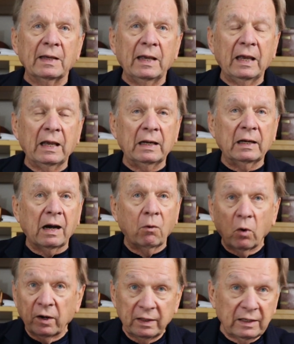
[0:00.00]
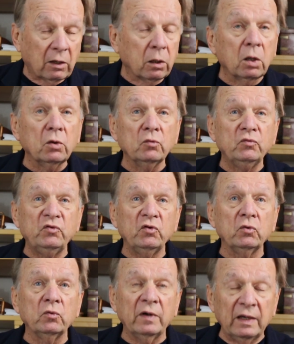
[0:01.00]
and I want to include
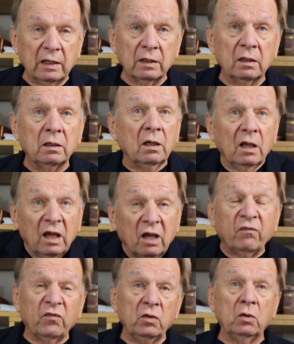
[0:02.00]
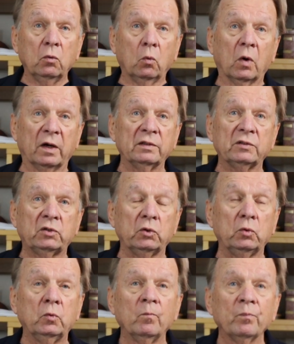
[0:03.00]
you in it if you want
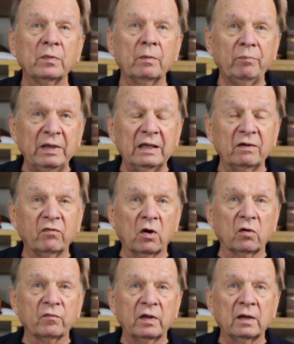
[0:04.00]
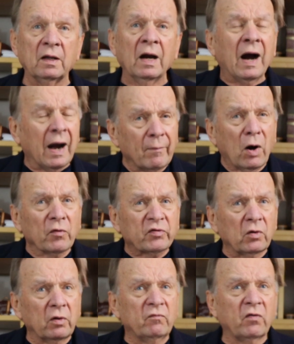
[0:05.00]
to be involved in it. I'm
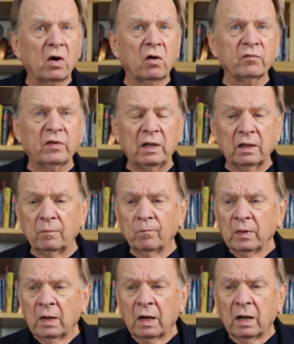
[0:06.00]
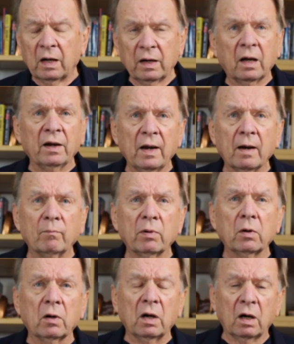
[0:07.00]
also involved in uh, a
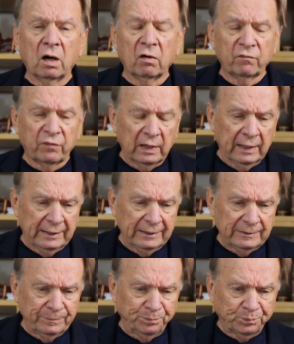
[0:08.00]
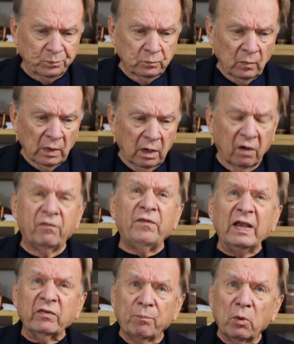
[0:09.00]
number of um, of
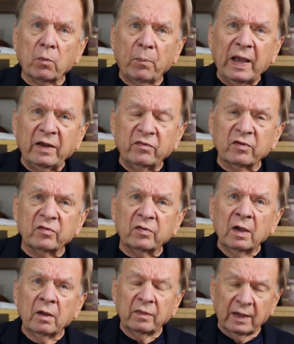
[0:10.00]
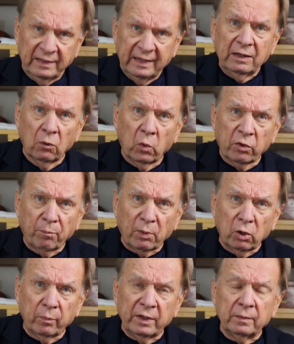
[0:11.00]
Facebook pages that deal with
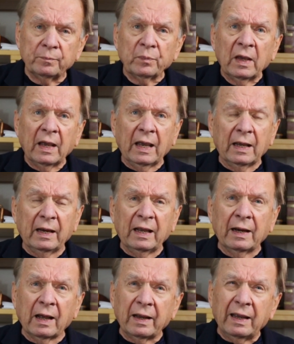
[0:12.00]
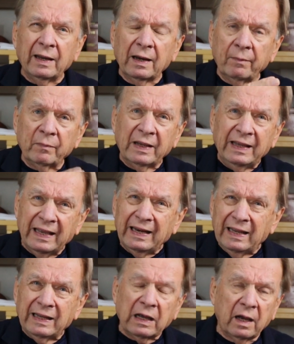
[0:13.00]
bourbon, and and I and I'm
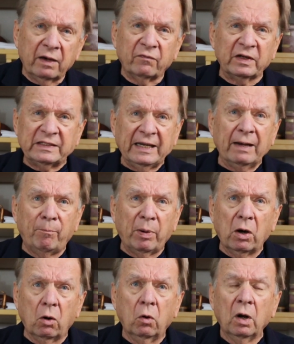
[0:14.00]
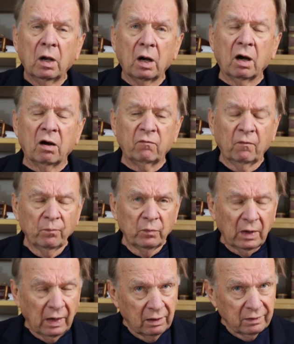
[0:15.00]
getting kind of a tempo of.
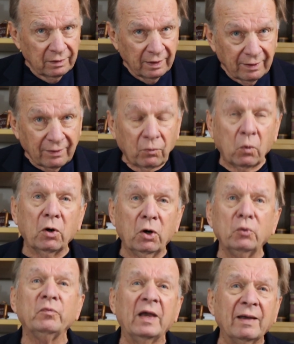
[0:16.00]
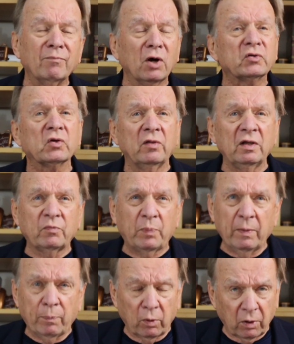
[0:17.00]
Uh, uh, who, and most of these
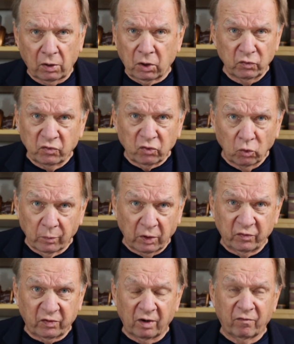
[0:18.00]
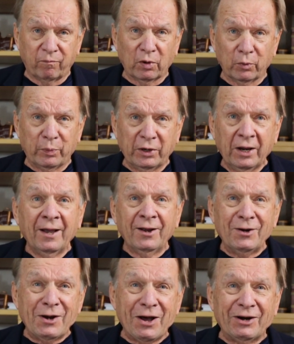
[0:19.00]
people are consumers of bourbon,
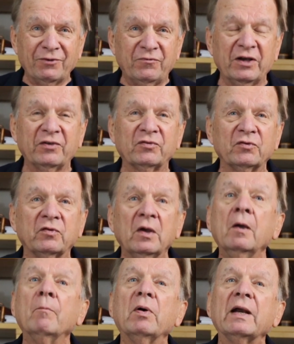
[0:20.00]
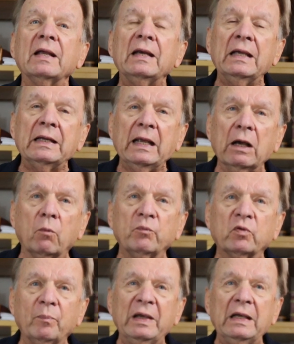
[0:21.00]
not investors. But it, it
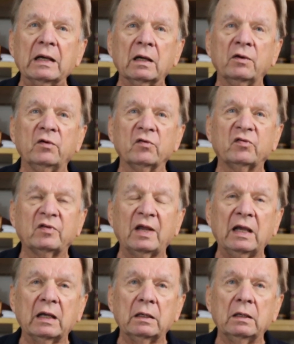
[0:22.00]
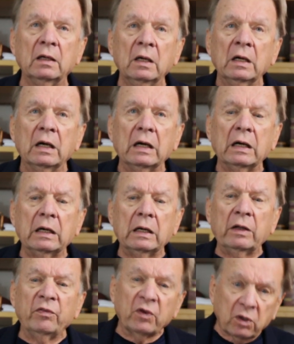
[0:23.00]
helps me understand
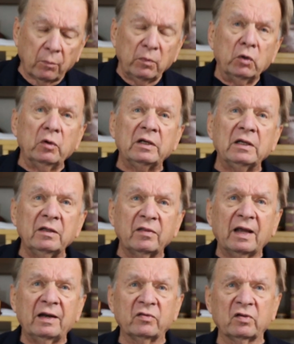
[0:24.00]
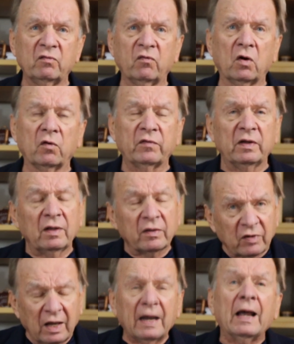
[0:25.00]
uh, the community that is involved in
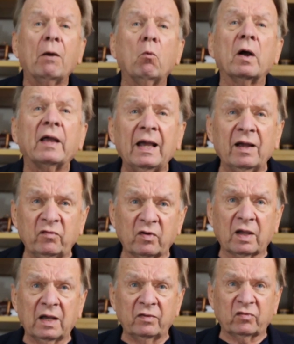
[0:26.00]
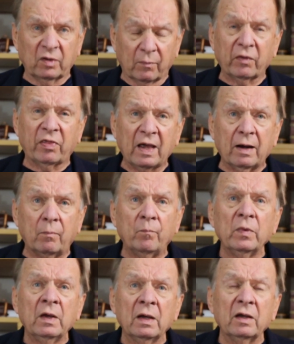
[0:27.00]
this. And I want to educate some of them
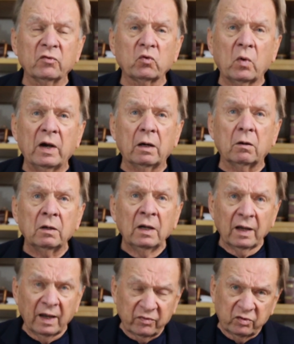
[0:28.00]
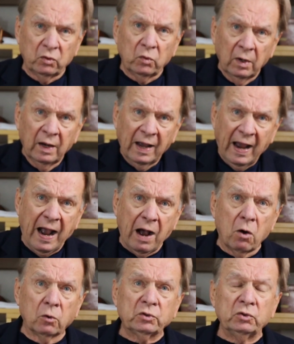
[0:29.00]
as well as to
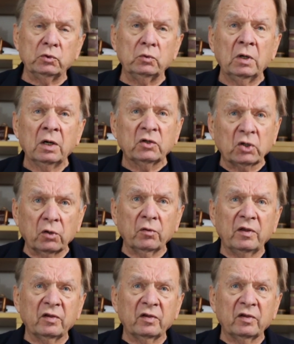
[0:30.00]
how to turn